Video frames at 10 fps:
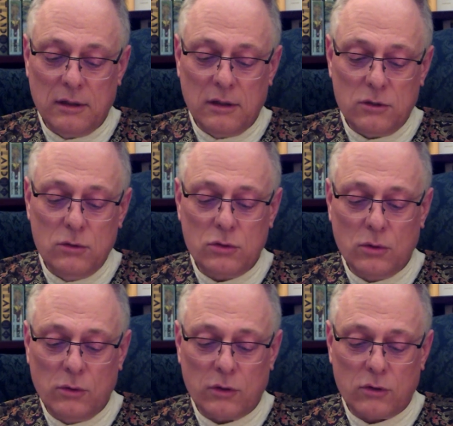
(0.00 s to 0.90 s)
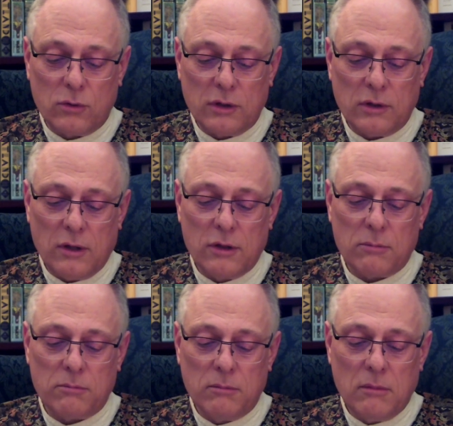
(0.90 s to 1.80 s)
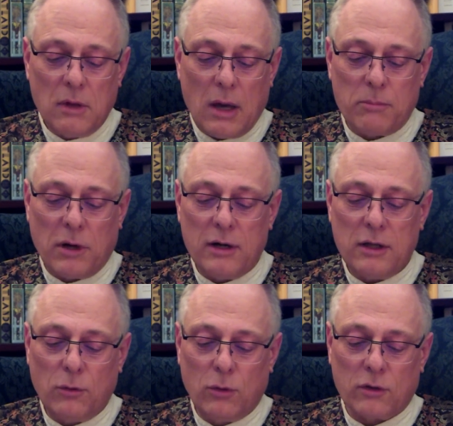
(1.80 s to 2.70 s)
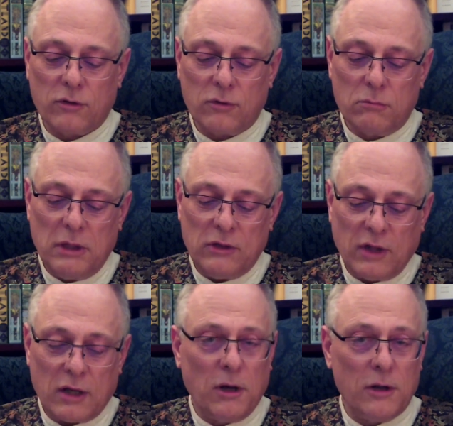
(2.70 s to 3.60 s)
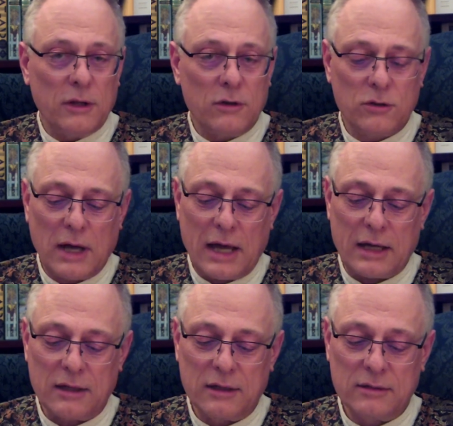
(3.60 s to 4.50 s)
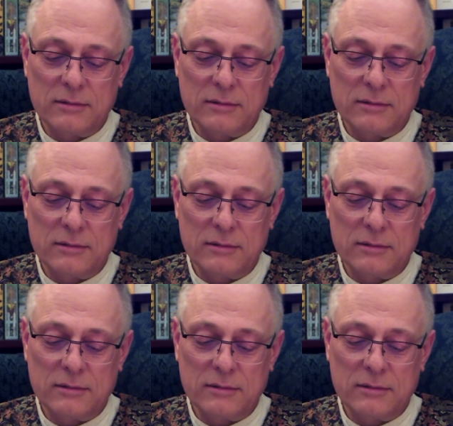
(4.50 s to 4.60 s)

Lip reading: You should look to it that a party of horse be set upon their track."